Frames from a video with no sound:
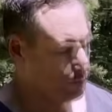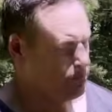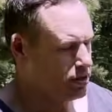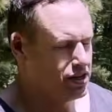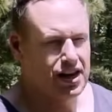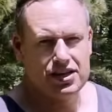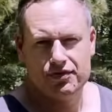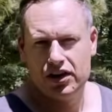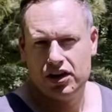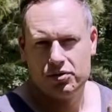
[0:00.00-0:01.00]
But today's
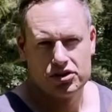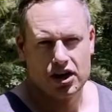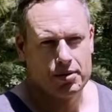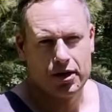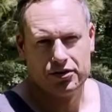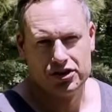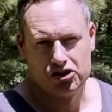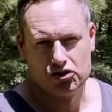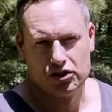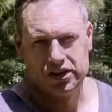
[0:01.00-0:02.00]
video is not about this
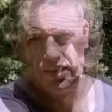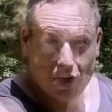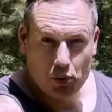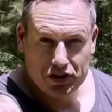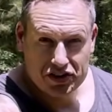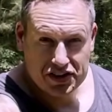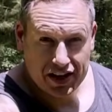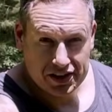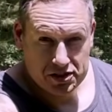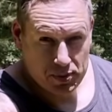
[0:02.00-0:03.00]
tree. I want you to
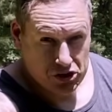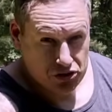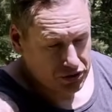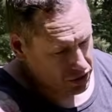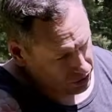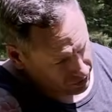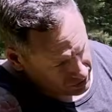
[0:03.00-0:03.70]
take special note of